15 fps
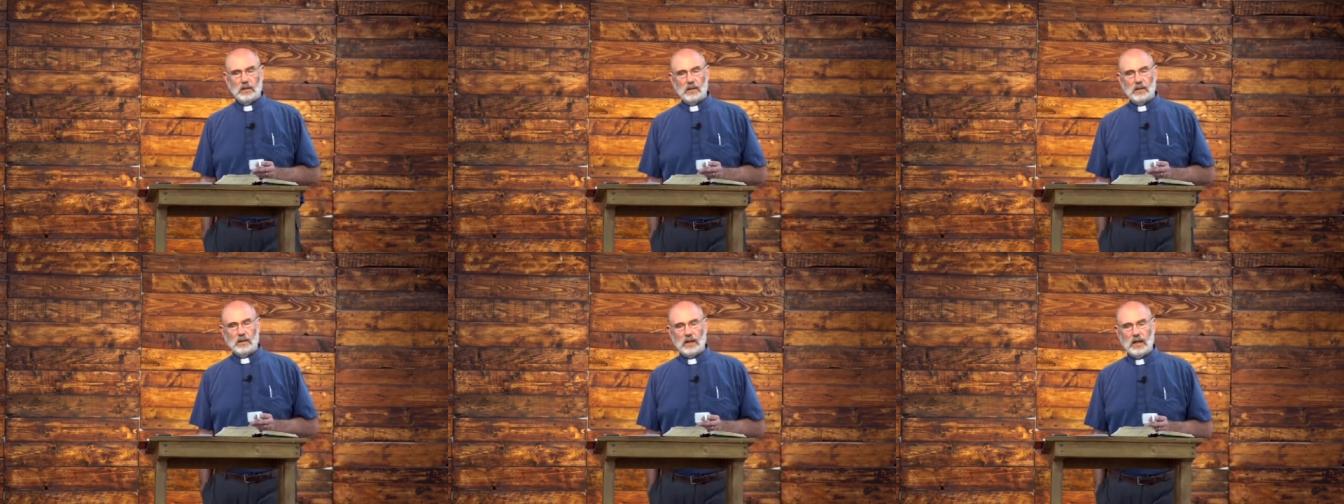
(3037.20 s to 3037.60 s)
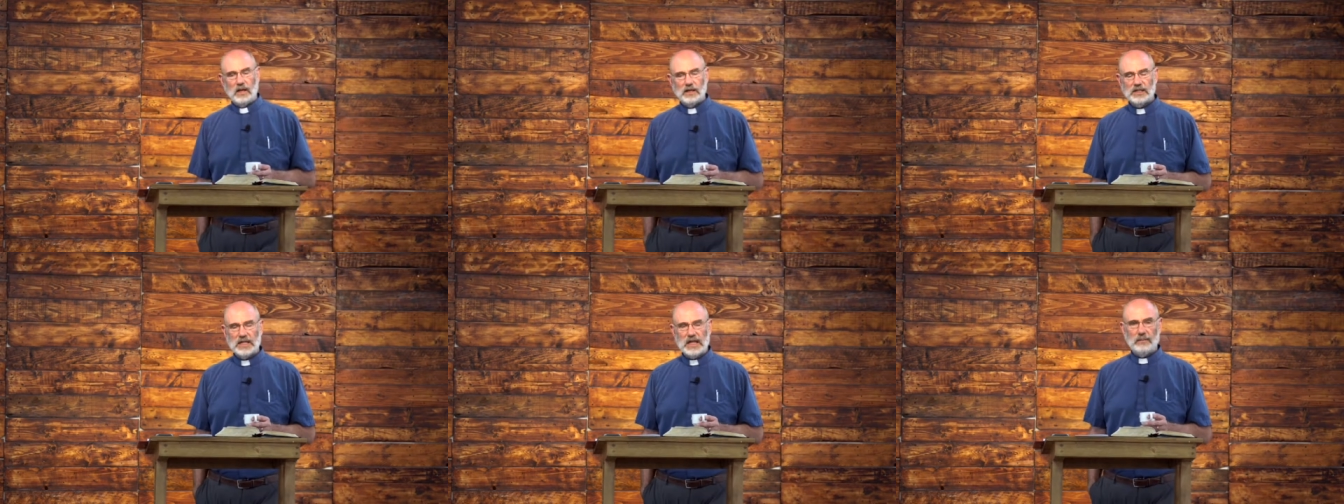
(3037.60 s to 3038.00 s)
In
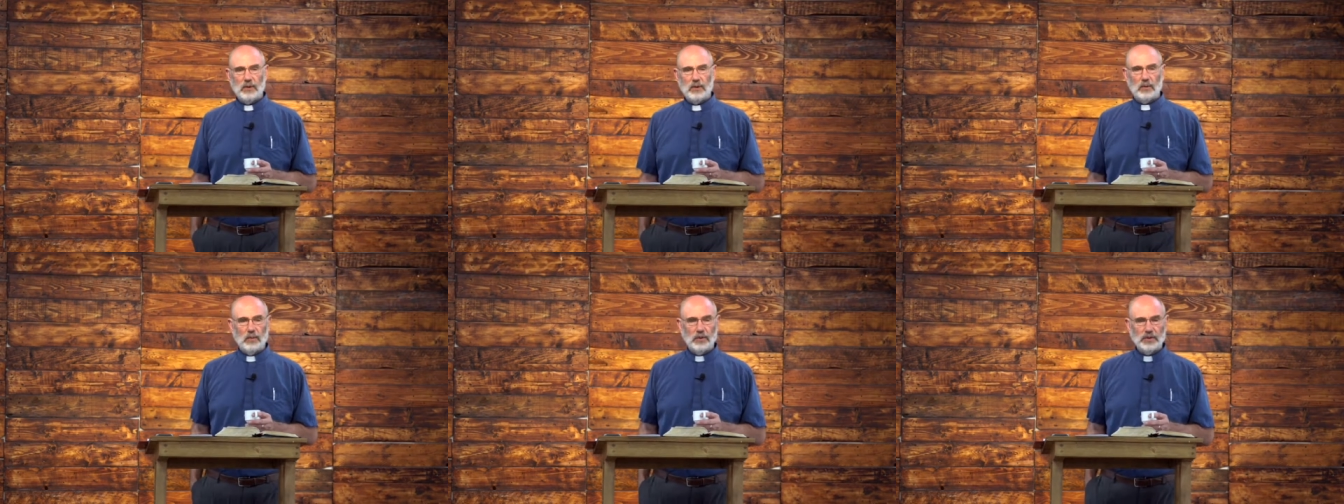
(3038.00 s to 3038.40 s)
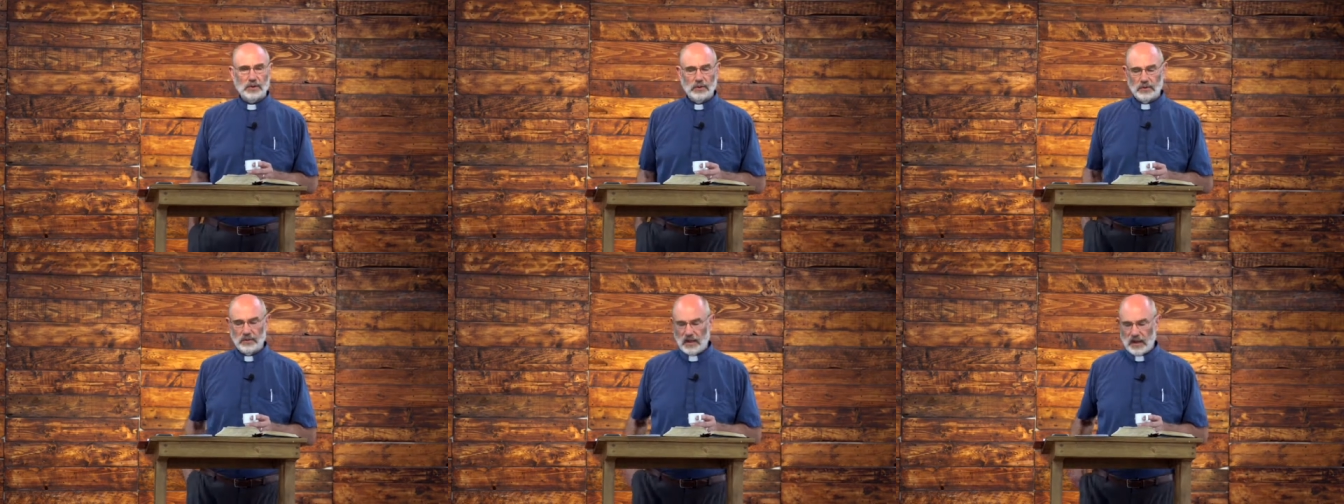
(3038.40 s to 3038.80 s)
Samuel, we're
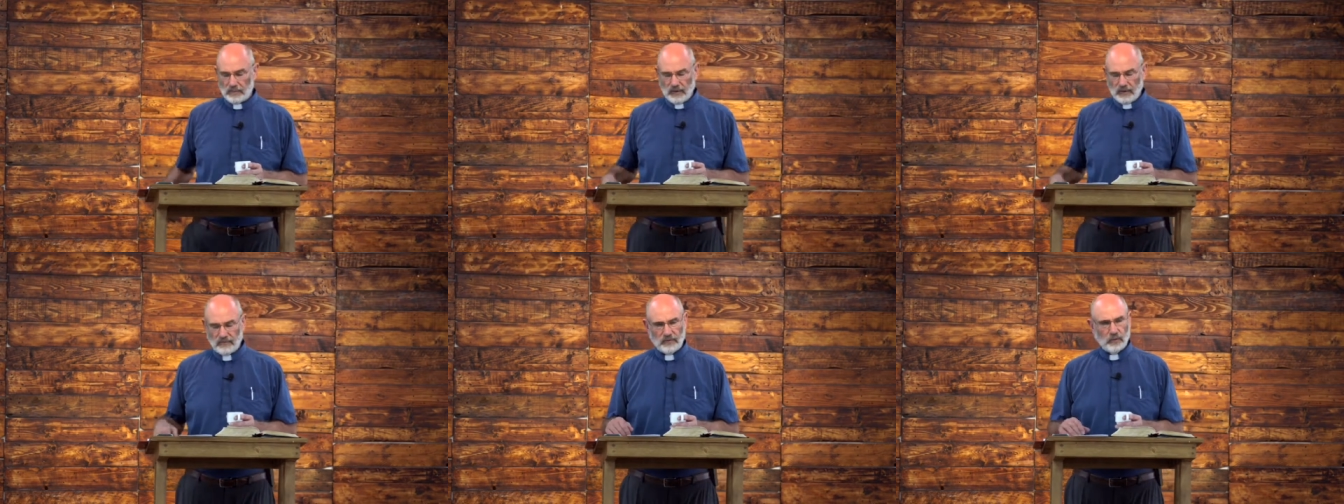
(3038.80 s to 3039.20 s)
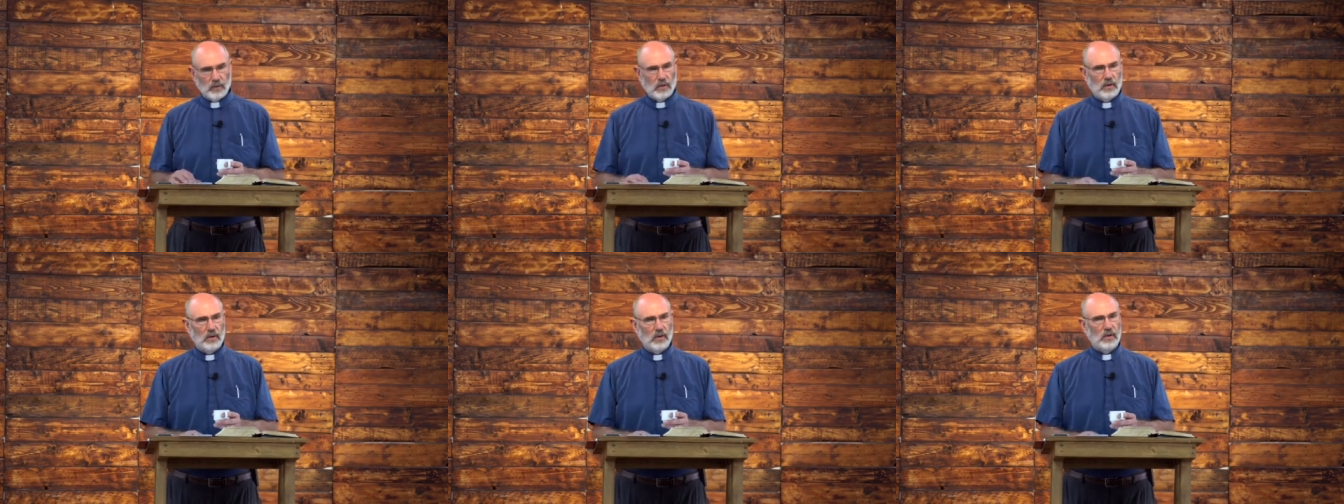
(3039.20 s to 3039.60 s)
told that
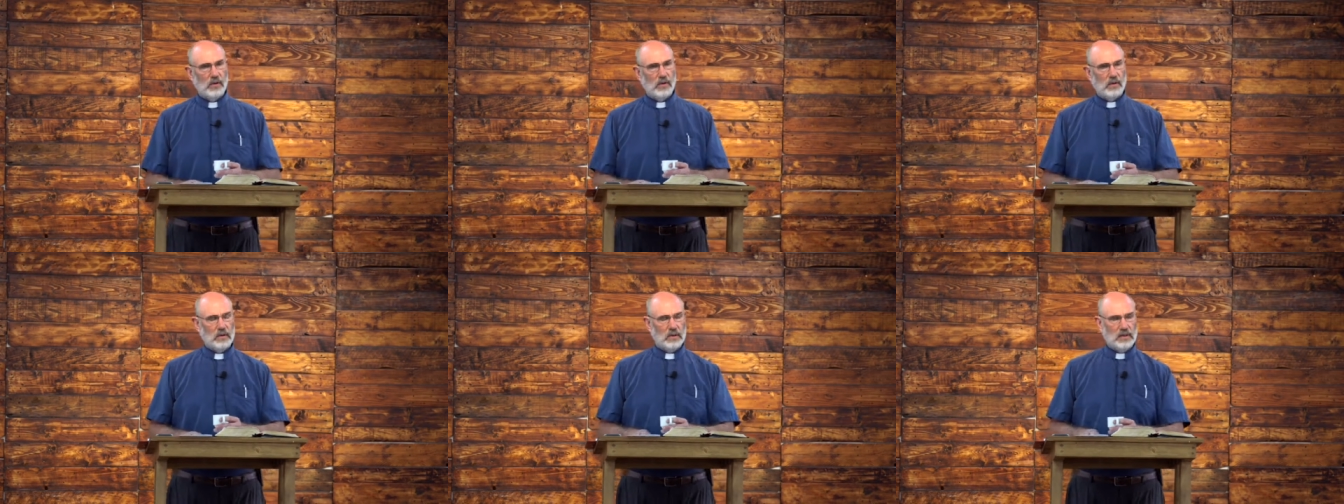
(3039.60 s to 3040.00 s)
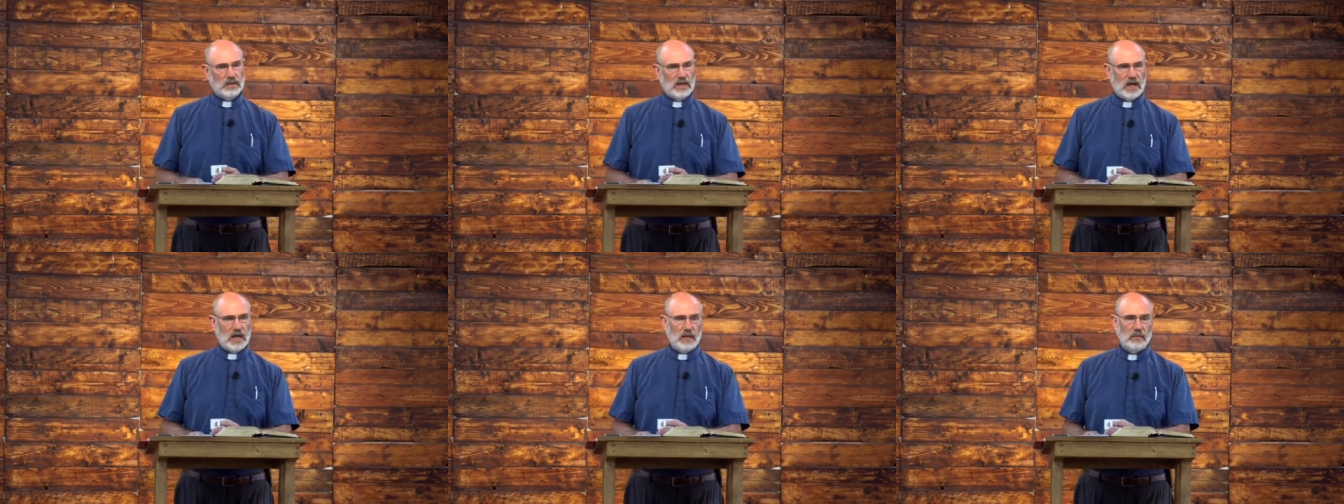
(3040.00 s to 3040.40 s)
before the
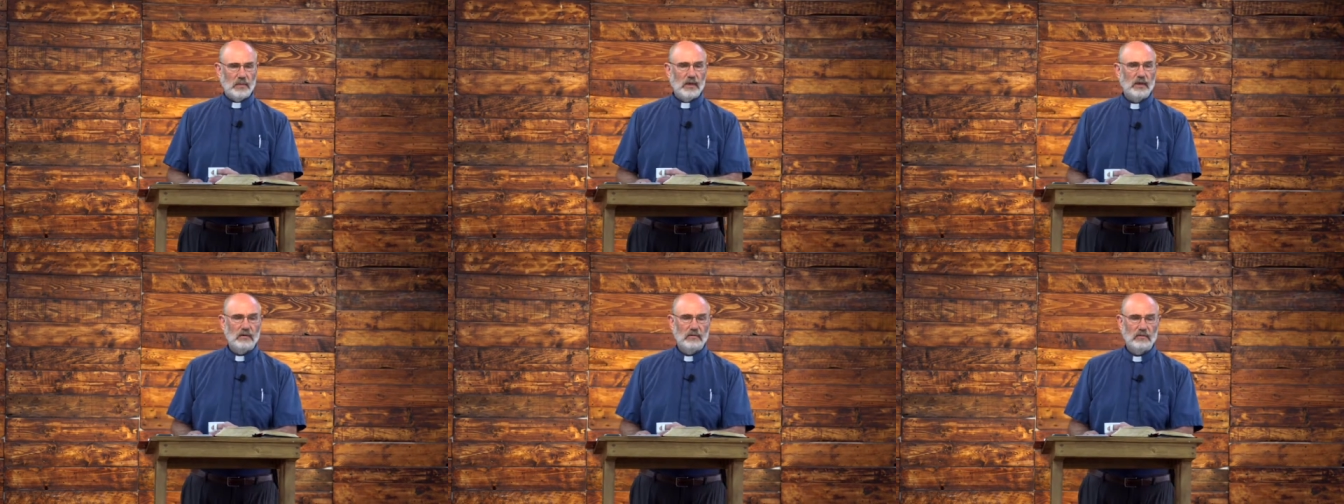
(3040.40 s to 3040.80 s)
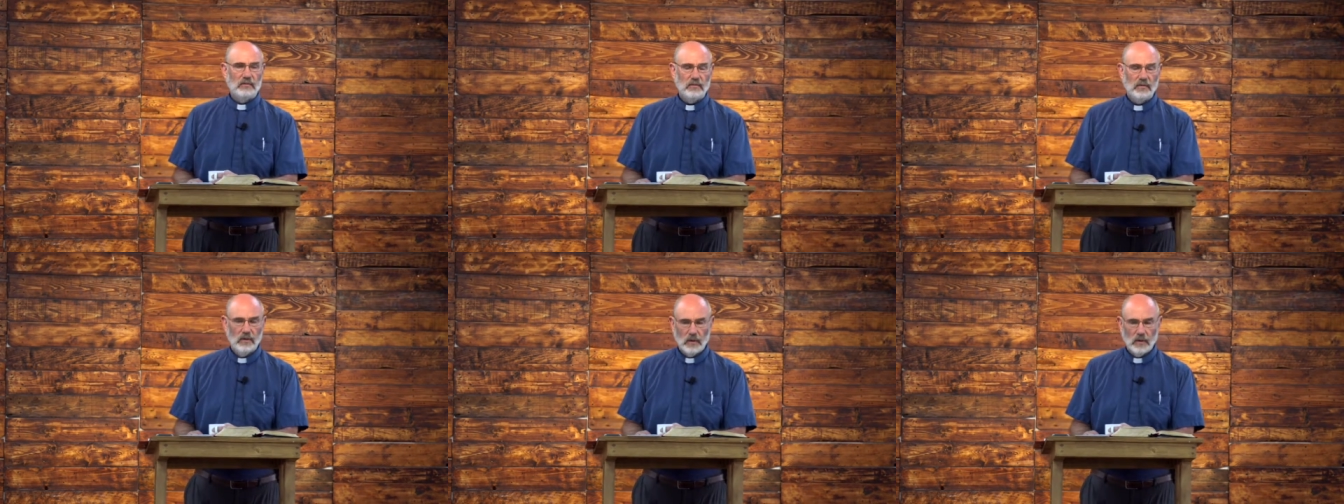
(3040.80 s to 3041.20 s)
time of
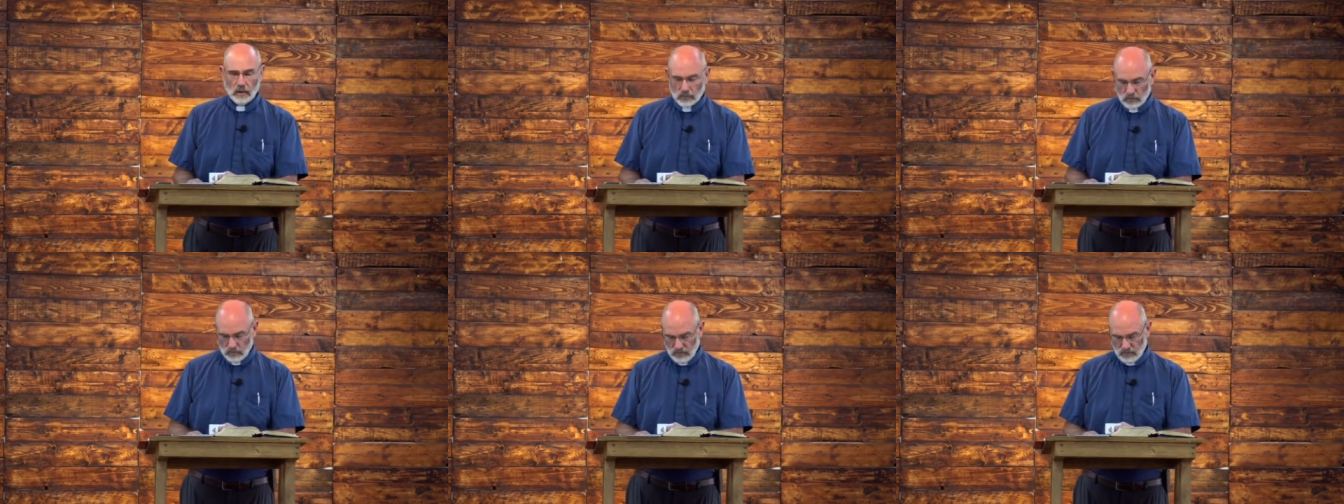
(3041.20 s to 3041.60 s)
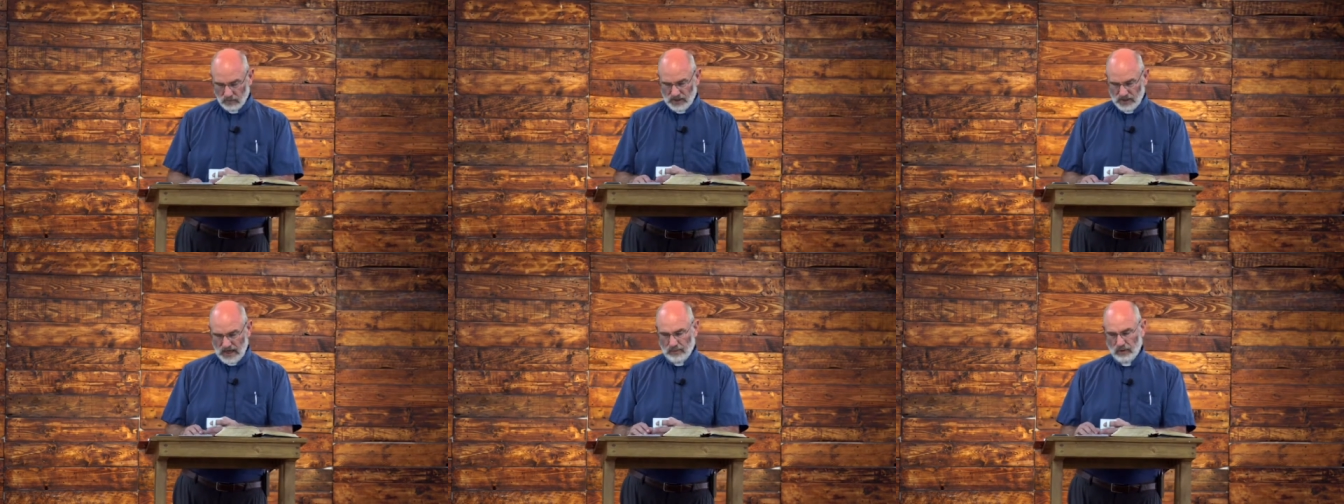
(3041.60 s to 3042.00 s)

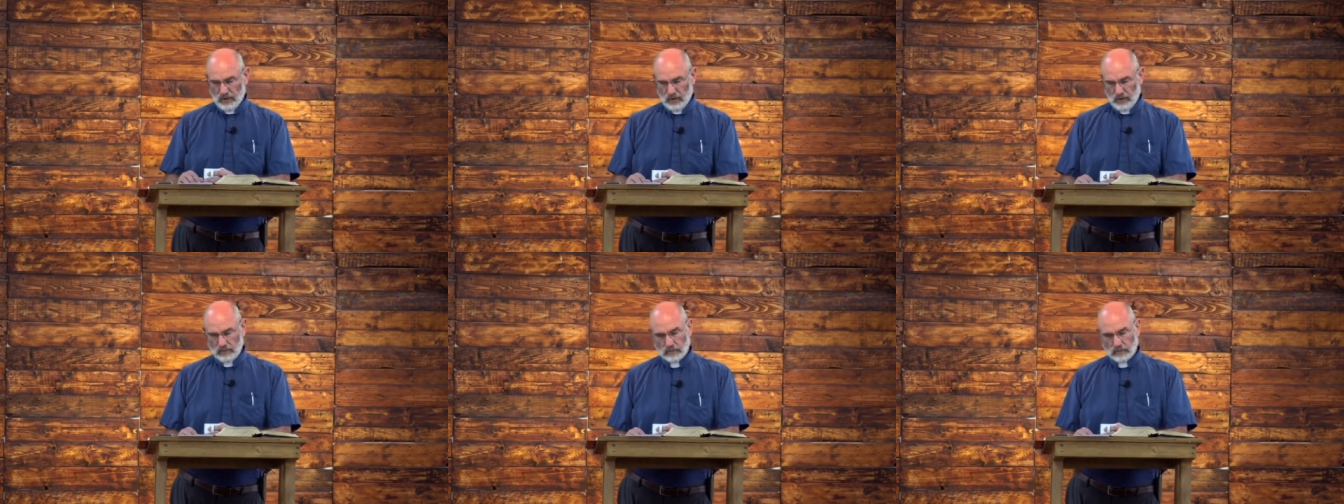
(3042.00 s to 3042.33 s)
Samuel,